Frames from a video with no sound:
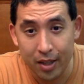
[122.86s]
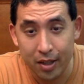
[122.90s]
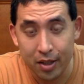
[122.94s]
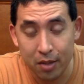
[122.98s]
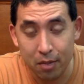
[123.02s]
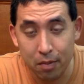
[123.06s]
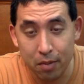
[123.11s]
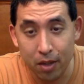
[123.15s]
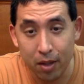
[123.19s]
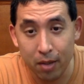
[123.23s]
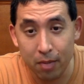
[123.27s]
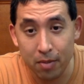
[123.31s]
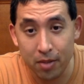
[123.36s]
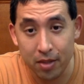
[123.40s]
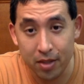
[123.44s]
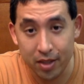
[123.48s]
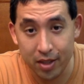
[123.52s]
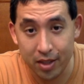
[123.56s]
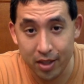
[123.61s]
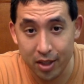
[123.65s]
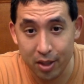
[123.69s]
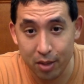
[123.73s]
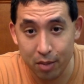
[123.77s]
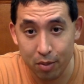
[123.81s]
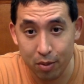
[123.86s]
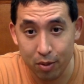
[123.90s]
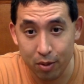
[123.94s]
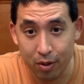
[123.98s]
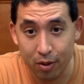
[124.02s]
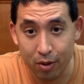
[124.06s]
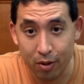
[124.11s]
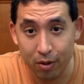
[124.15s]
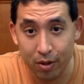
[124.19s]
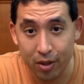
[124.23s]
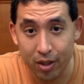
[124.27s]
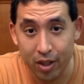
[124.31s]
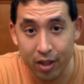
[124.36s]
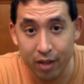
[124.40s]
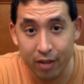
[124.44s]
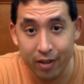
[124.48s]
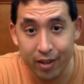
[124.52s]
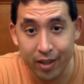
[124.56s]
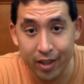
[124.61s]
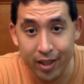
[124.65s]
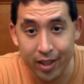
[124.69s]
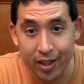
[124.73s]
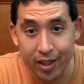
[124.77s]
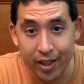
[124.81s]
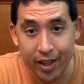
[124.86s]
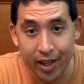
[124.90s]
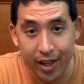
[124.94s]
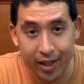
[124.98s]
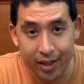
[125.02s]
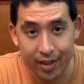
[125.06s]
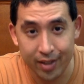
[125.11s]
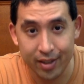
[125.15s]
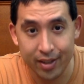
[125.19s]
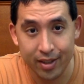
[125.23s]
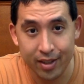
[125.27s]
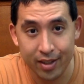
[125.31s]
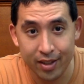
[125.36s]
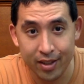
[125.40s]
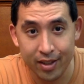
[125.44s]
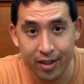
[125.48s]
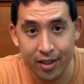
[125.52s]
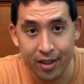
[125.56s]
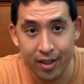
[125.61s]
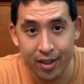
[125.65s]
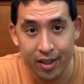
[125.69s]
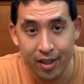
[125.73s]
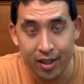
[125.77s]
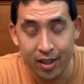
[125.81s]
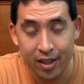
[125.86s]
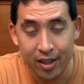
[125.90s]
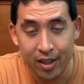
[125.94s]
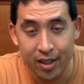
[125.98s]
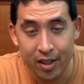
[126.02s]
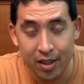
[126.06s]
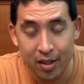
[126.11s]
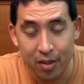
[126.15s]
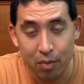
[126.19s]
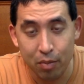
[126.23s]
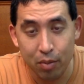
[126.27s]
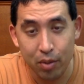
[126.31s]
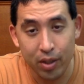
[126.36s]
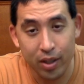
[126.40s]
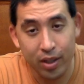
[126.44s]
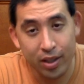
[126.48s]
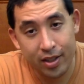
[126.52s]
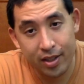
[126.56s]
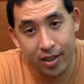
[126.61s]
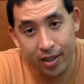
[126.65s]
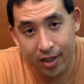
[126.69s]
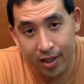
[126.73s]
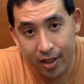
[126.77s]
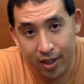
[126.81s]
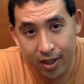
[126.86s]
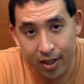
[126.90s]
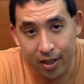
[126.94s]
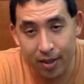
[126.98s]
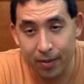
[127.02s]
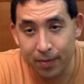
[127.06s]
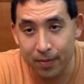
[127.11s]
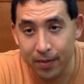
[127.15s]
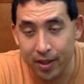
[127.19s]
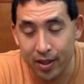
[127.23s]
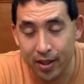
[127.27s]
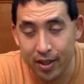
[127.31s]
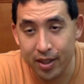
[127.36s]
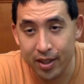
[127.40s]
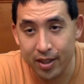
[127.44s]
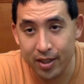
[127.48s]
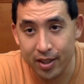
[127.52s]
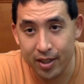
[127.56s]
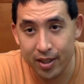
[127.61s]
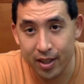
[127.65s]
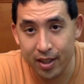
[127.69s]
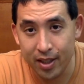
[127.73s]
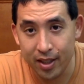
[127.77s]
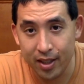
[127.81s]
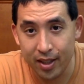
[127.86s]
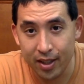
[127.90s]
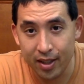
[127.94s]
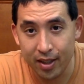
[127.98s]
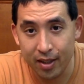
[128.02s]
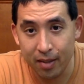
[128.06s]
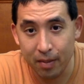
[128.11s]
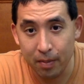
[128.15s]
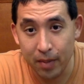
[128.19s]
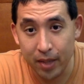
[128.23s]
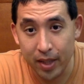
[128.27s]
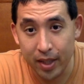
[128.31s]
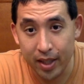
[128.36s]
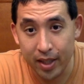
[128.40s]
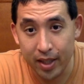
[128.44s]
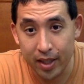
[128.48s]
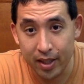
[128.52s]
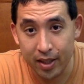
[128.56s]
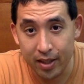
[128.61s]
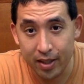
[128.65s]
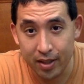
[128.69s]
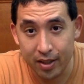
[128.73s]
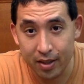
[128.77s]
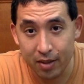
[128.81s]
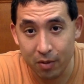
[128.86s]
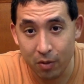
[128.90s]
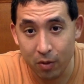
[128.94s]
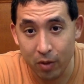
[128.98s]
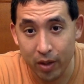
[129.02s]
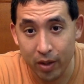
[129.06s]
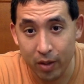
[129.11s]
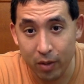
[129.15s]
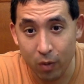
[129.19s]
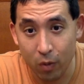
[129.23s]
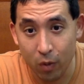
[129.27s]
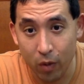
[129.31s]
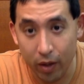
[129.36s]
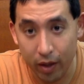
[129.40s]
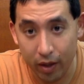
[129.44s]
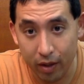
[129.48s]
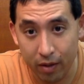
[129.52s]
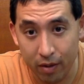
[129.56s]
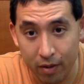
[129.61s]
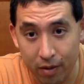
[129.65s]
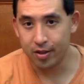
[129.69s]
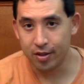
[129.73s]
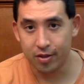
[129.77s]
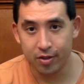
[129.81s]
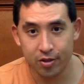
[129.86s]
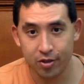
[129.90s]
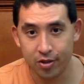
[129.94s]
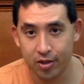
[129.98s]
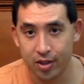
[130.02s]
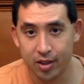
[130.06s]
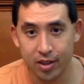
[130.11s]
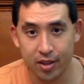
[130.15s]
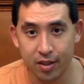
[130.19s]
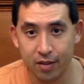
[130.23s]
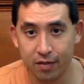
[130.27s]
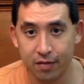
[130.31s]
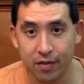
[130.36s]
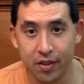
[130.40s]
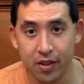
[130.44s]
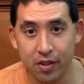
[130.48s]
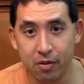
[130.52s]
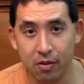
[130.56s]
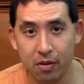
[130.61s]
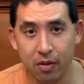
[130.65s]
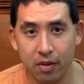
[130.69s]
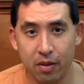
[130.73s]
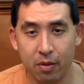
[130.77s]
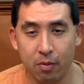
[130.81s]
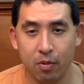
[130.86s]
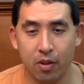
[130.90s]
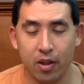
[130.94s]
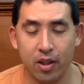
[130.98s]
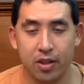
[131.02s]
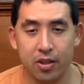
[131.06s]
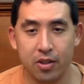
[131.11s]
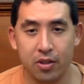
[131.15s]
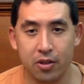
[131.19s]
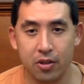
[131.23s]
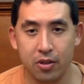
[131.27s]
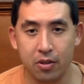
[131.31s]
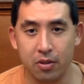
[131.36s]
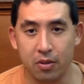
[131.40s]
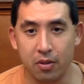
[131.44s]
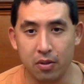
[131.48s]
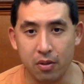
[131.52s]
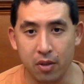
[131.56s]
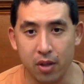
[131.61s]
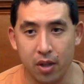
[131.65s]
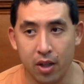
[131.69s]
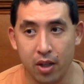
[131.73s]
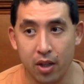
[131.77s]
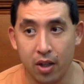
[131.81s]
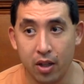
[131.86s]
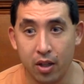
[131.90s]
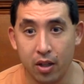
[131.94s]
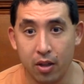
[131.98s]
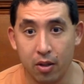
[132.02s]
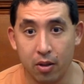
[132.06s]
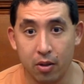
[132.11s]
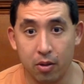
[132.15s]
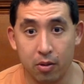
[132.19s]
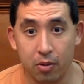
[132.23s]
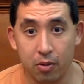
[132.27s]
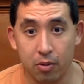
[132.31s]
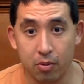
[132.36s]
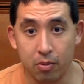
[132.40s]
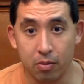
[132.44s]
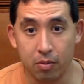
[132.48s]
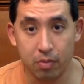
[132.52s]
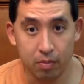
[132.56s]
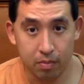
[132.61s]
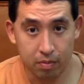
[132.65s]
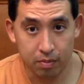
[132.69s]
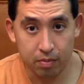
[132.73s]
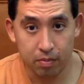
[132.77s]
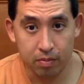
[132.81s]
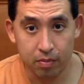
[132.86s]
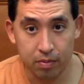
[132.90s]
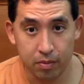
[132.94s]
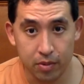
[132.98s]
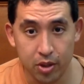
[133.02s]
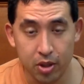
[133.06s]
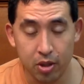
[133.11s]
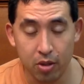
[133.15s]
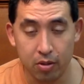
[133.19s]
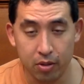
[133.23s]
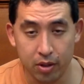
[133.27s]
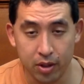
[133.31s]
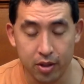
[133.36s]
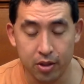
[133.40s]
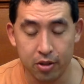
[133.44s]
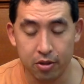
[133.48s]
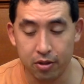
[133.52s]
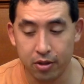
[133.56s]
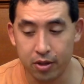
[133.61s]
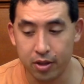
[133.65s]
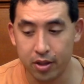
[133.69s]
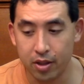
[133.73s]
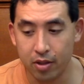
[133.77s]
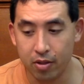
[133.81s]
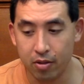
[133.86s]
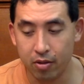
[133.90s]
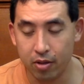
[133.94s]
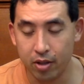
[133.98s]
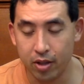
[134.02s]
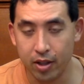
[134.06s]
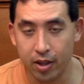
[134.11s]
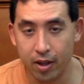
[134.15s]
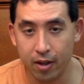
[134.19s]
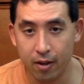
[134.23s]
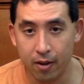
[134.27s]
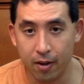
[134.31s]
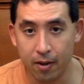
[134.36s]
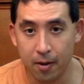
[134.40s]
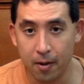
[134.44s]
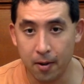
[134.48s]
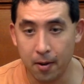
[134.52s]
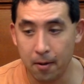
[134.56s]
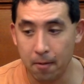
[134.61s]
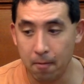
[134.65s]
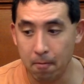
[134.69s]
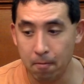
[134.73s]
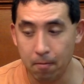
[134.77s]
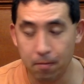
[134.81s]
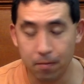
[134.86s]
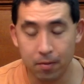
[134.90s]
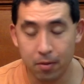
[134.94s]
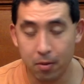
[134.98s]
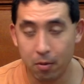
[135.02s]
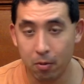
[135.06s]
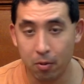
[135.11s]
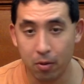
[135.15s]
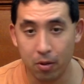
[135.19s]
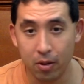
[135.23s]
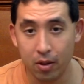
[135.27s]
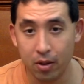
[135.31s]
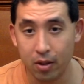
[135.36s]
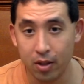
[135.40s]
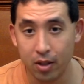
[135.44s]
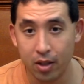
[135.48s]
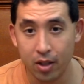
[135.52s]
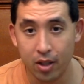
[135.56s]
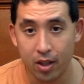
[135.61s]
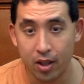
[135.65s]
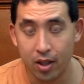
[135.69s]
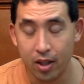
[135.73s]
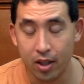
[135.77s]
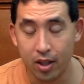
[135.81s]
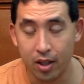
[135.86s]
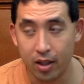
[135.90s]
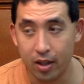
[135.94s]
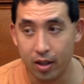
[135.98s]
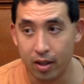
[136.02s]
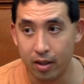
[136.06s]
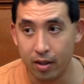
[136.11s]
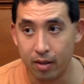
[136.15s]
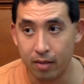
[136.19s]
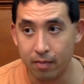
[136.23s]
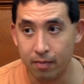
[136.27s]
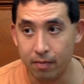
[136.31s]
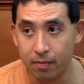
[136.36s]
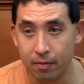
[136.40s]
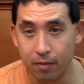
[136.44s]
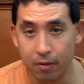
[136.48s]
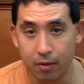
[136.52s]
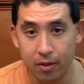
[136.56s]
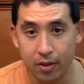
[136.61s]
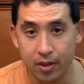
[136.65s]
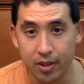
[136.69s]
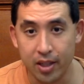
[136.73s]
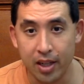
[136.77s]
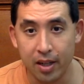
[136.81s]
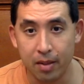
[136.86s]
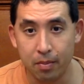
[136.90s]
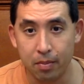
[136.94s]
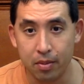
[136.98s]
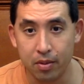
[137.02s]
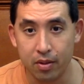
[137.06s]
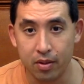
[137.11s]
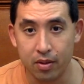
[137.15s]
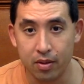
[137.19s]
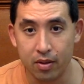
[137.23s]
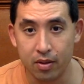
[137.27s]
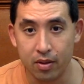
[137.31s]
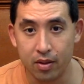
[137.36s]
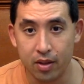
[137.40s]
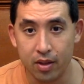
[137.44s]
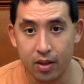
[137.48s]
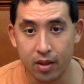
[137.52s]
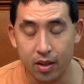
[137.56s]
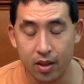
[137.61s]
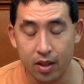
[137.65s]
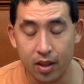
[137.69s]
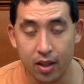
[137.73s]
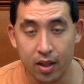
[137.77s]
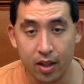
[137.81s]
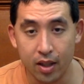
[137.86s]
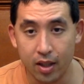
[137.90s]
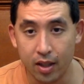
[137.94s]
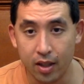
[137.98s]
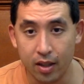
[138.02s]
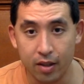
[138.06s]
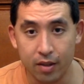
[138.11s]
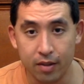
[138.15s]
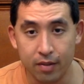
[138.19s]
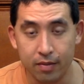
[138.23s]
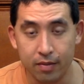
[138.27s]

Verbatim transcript: to publicly support Okinawa yet. But um, at least uh, the meetings went well. Just a few of the ones who who showed interest in Okinawa um, were, um, for example, uh,